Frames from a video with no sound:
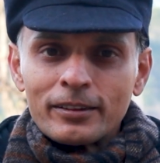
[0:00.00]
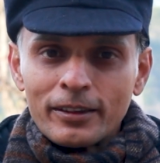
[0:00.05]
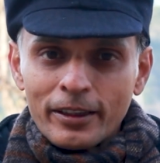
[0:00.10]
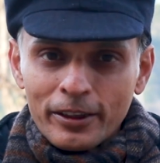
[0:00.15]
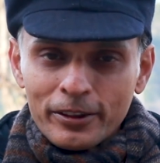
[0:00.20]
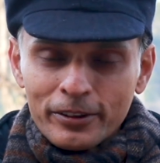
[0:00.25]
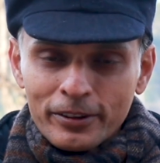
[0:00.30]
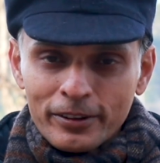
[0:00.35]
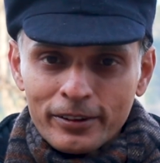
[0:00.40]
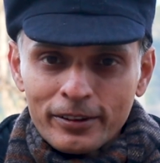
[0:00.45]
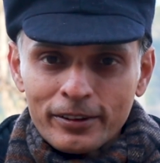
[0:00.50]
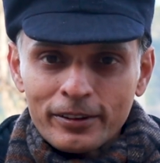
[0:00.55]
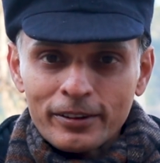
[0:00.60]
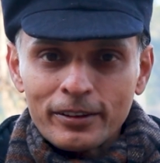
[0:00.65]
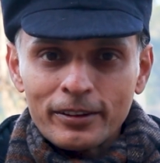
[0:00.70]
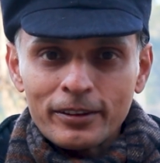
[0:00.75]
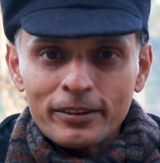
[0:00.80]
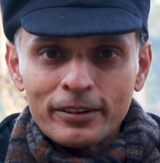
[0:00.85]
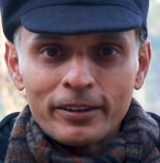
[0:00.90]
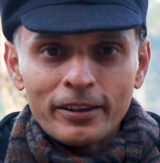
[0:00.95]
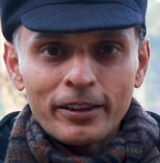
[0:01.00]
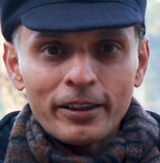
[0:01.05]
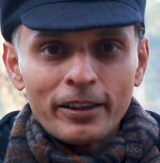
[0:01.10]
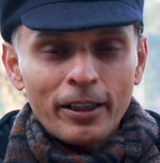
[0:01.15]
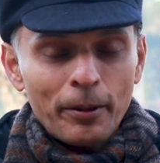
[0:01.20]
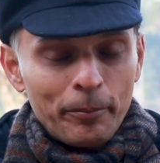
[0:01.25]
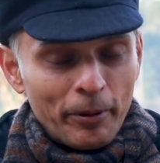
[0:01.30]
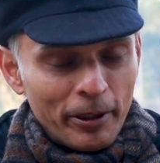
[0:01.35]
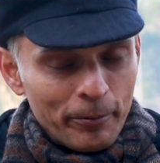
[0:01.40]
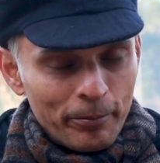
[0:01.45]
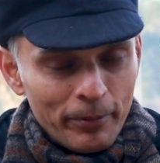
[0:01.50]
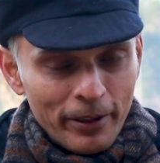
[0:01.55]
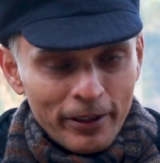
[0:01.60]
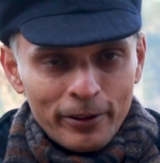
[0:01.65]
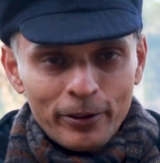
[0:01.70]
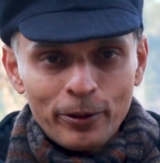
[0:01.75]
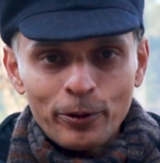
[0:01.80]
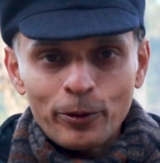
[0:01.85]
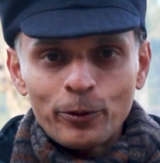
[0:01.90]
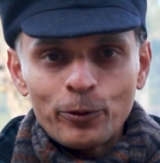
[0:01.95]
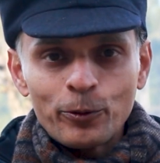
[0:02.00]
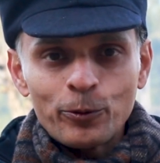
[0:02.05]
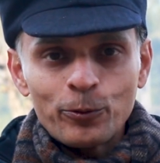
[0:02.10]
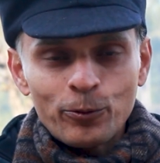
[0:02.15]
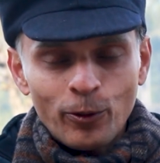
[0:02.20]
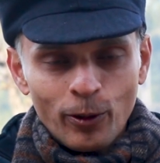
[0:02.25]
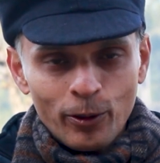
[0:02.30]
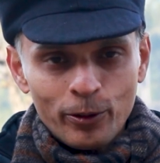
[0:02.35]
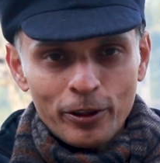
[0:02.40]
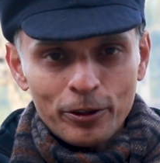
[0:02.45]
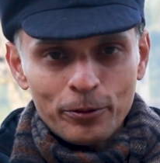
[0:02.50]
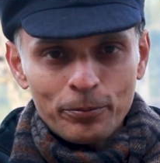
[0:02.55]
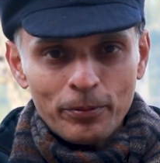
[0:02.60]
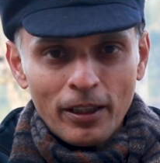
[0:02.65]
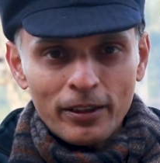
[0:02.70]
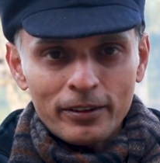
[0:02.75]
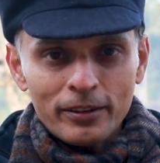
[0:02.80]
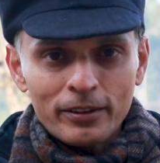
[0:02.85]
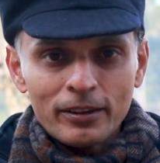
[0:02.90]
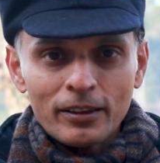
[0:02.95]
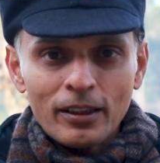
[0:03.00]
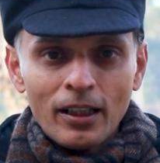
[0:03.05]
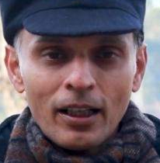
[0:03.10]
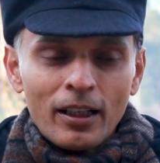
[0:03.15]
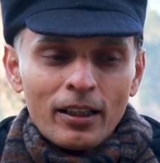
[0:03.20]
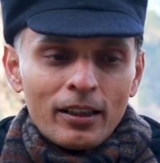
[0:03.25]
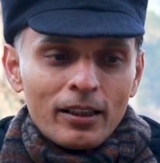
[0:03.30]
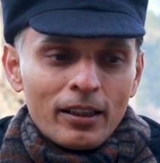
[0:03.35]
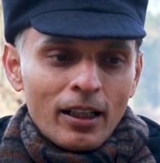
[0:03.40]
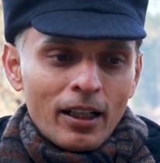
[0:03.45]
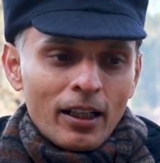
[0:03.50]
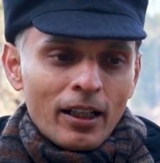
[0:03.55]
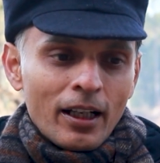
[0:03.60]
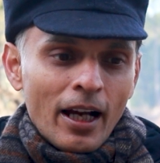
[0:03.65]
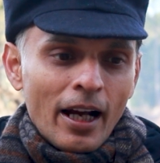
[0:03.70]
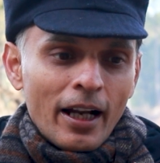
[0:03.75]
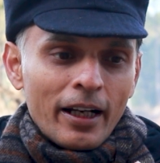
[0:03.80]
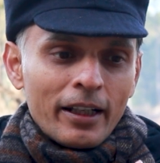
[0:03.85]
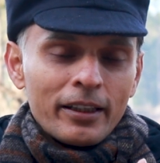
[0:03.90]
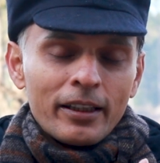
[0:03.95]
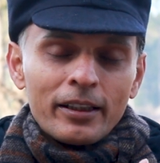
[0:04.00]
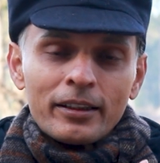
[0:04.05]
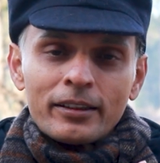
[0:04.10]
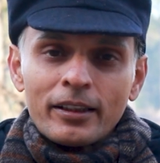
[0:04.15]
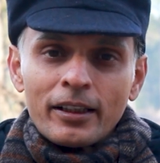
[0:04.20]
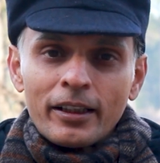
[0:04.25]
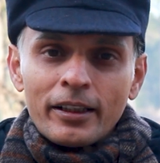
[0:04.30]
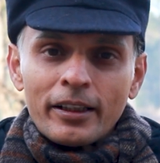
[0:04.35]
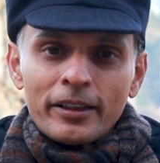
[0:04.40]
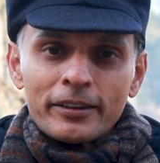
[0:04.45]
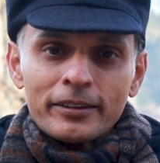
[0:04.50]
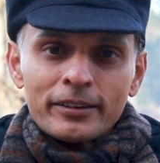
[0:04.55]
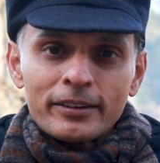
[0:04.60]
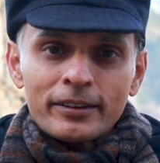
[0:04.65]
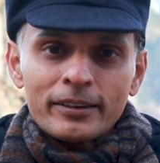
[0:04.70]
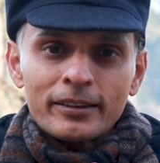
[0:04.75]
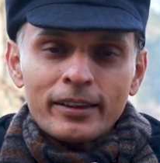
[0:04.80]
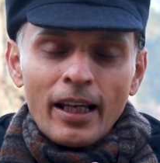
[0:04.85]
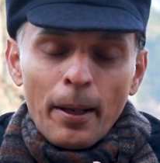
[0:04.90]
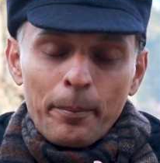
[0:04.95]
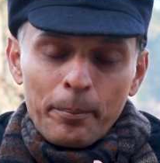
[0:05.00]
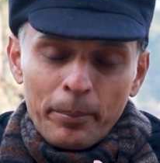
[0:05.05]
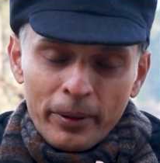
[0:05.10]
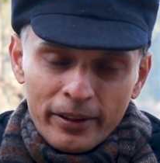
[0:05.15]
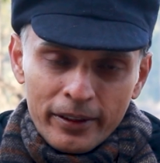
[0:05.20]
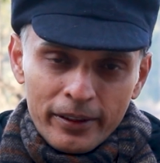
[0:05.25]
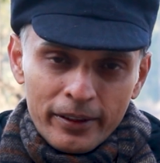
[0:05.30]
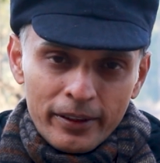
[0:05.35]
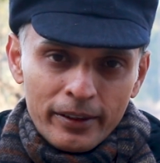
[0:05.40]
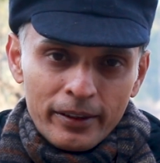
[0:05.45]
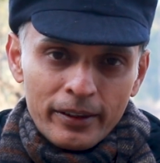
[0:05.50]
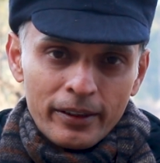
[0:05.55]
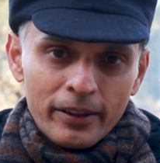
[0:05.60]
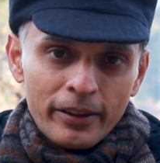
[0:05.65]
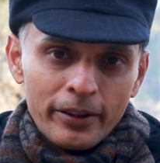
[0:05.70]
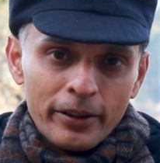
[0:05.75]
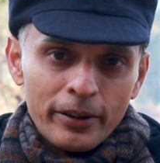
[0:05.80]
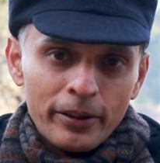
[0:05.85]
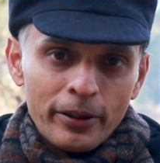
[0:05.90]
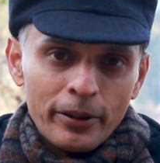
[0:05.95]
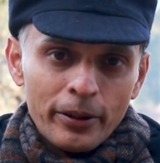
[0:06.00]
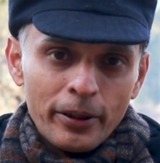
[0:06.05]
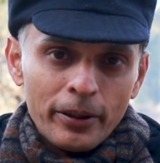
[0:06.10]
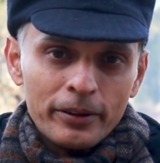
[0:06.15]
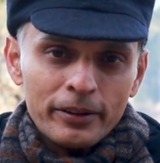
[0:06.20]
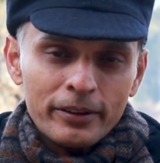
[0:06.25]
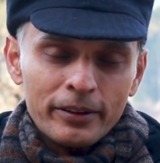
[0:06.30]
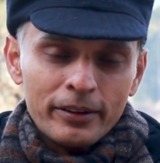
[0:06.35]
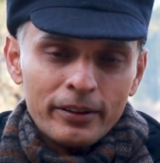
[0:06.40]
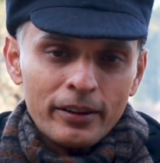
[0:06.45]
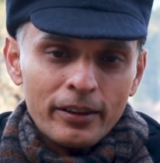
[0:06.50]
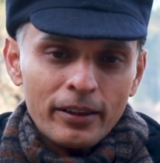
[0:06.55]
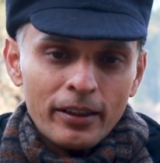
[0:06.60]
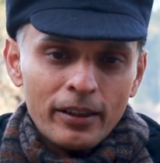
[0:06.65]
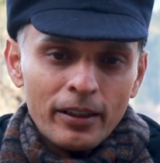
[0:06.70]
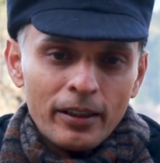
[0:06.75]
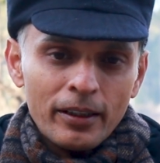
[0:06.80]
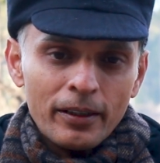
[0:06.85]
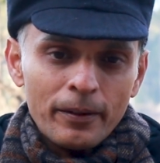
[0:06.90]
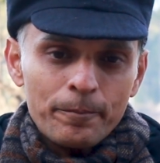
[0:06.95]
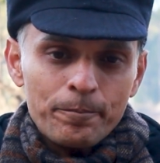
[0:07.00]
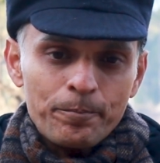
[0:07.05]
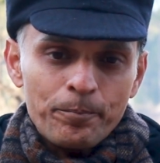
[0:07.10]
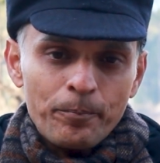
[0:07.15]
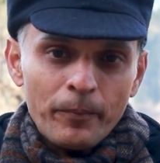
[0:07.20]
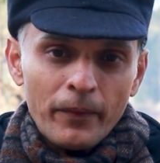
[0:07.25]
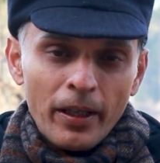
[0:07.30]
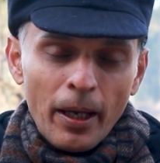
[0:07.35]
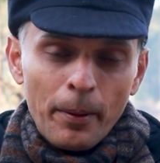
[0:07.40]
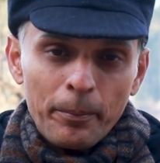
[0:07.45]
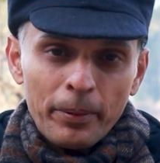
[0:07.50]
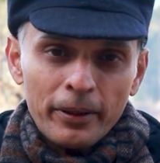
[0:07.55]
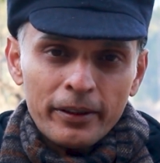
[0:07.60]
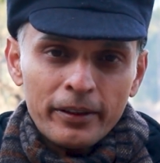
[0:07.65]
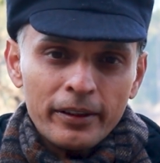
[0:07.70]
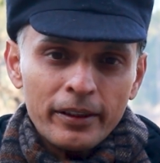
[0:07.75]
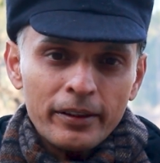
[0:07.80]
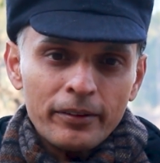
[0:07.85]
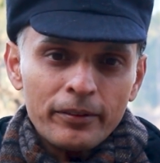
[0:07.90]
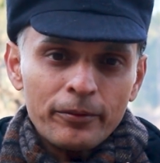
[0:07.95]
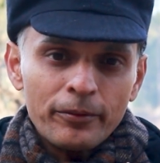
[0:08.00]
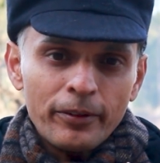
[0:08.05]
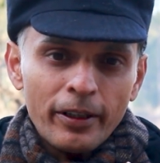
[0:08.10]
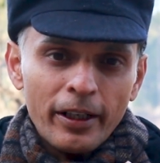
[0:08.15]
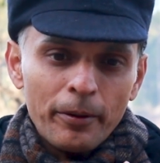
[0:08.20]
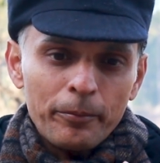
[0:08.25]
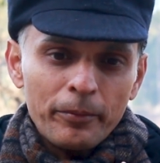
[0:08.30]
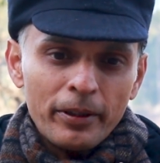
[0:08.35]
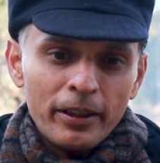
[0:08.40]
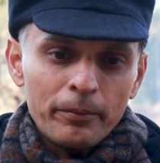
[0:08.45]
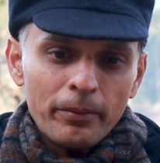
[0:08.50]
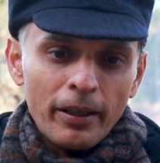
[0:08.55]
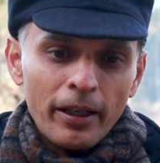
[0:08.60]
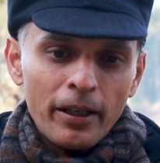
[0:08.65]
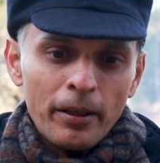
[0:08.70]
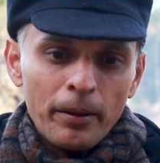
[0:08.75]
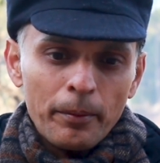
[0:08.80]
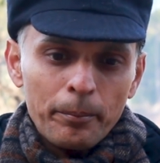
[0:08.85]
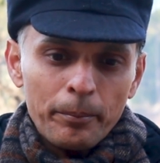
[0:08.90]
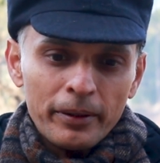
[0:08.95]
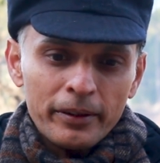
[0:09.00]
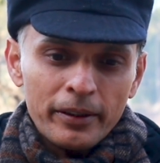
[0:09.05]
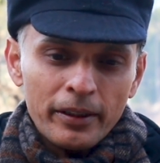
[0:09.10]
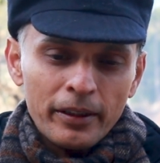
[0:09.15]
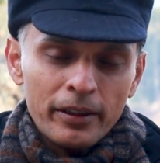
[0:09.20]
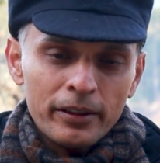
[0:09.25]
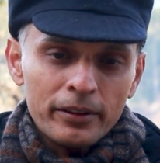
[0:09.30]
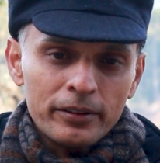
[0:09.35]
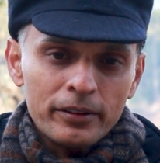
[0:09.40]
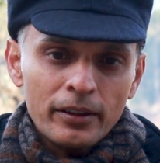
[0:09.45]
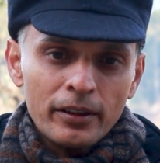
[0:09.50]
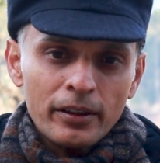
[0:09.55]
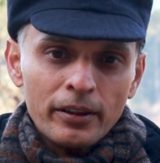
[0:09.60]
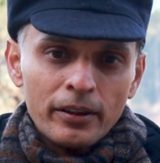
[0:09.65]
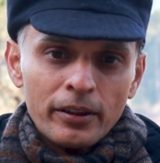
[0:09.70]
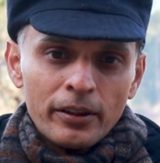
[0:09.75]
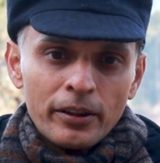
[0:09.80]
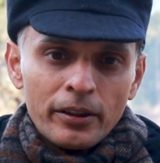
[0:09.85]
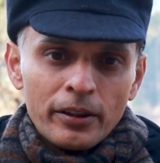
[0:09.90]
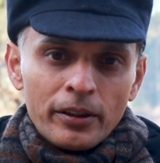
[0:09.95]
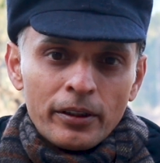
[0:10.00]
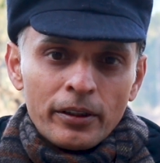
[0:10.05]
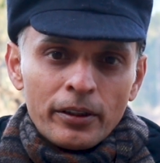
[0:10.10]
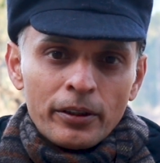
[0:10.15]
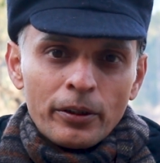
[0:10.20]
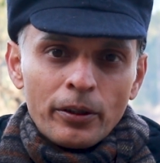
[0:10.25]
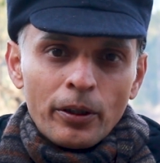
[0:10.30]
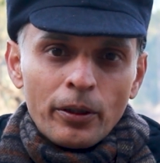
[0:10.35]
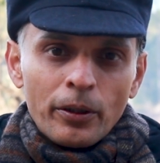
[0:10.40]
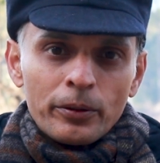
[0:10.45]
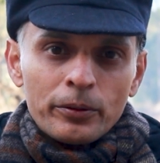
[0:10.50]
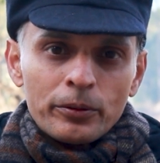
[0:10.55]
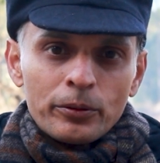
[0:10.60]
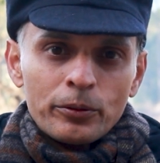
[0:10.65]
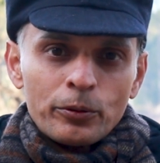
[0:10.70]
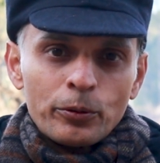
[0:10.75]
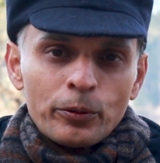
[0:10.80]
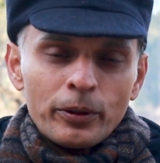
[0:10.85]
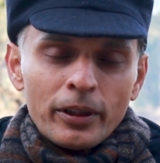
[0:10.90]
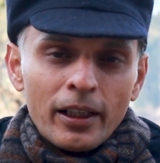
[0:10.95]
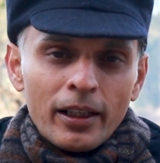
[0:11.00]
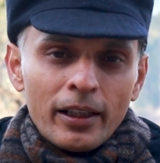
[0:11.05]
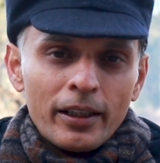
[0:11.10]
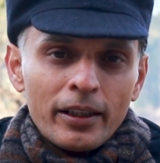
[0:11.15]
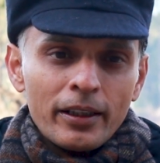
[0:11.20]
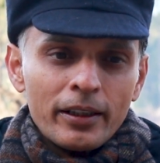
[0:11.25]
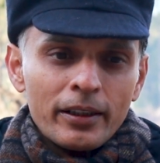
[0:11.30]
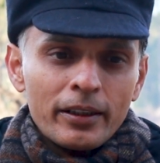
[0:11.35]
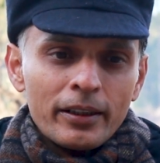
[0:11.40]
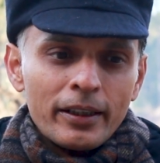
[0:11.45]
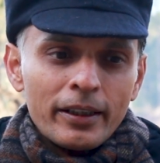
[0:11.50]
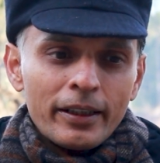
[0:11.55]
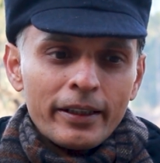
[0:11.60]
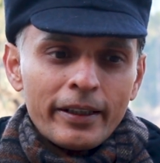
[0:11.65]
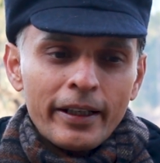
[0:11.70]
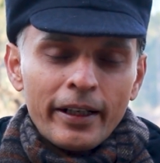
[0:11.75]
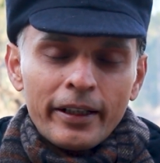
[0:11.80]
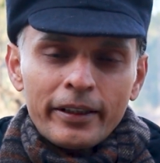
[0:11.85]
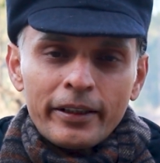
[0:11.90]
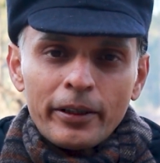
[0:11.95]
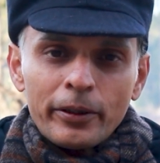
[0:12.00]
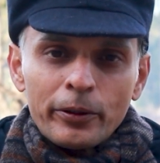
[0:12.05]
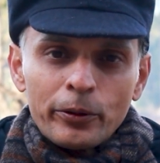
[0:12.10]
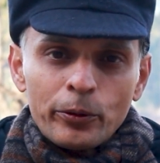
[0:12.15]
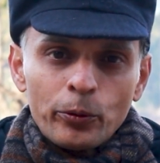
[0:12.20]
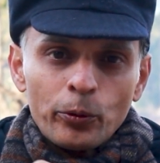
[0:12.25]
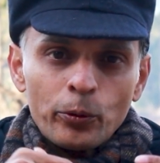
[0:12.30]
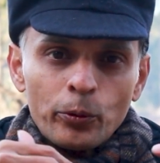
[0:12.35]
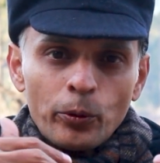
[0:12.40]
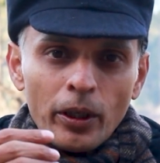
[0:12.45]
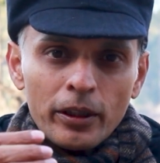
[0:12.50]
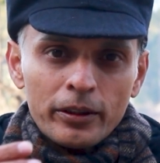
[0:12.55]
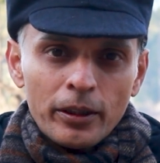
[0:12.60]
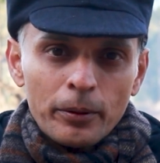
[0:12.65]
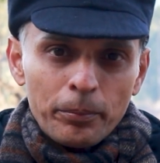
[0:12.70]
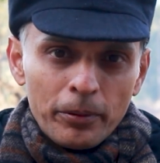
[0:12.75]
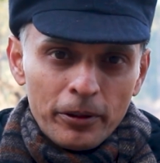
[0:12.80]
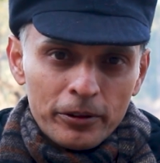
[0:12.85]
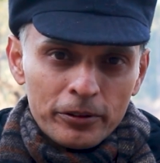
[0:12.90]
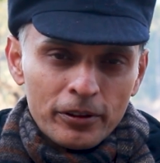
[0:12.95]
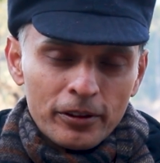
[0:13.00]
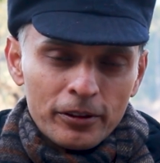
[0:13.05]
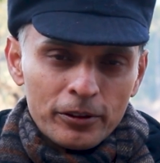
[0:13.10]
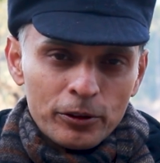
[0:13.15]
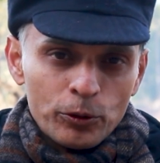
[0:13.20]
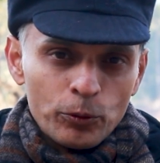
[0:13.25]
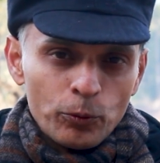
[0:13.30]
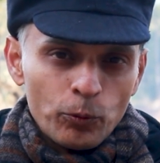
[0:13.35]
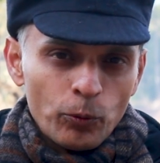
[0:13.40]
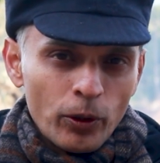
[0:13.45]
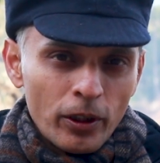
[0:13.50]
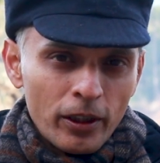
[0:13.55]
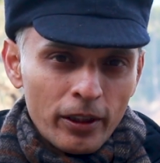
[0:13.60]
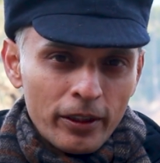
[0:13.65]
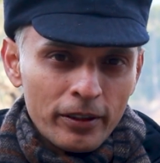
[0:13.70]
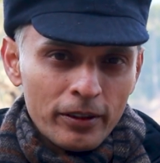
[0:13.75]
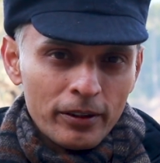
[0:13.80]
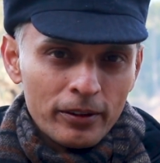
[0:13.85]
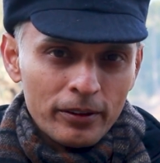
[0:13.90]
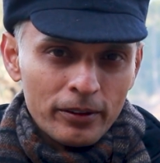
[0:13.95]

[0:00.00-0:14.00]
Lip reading: is the commitment to follow this path. And the third is empathy. The empathy, what I mean by empathy is, to really get into other person's world,